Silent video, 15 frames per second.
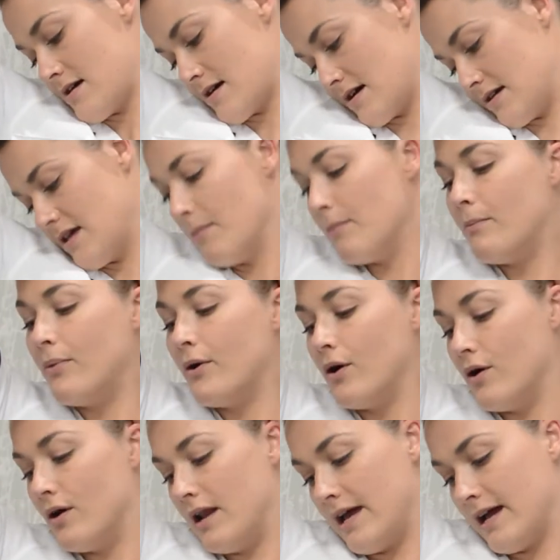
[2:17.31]
and then
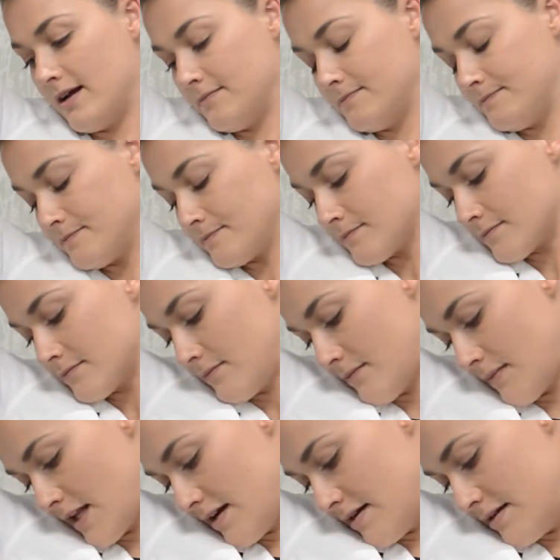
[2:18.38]
pulling
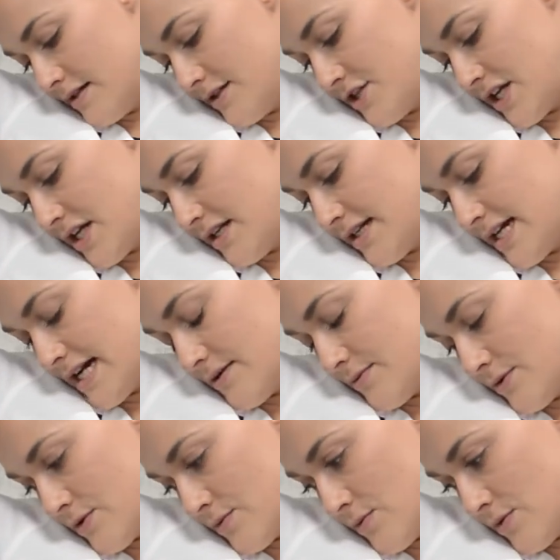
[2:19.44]
the chin down
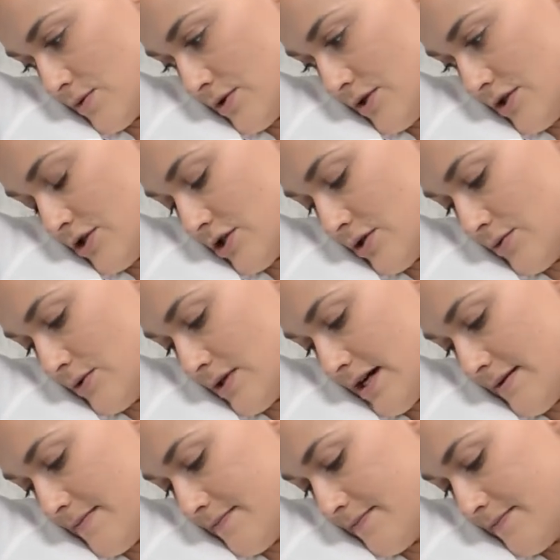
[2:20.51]
towards the shoulder.